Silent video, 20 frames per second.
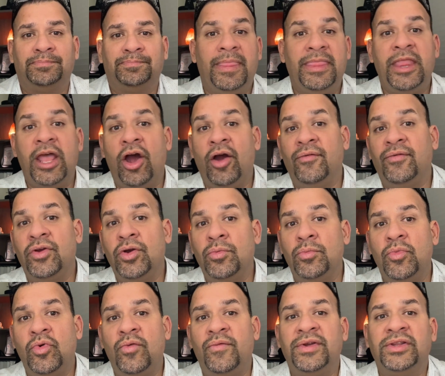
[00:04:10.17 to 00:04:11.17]
Now, if you're
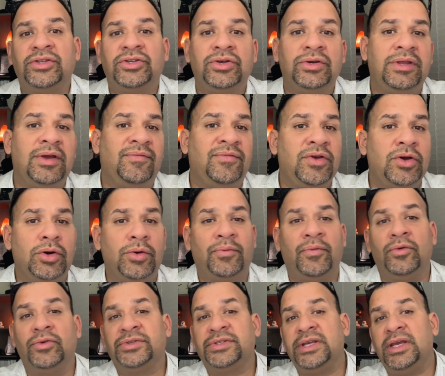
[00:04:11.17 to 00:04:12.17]
moving to the
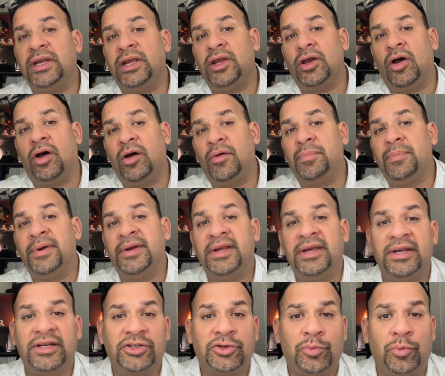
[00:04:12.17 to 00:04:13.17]
beautiful city of
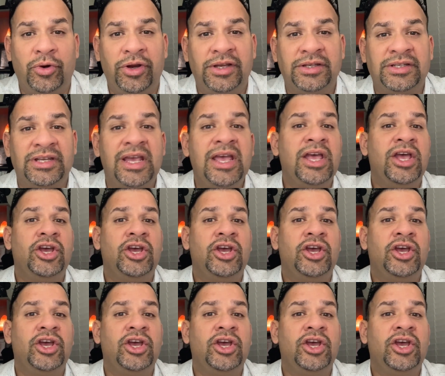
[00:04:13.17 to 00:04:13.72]
Bonita Springs,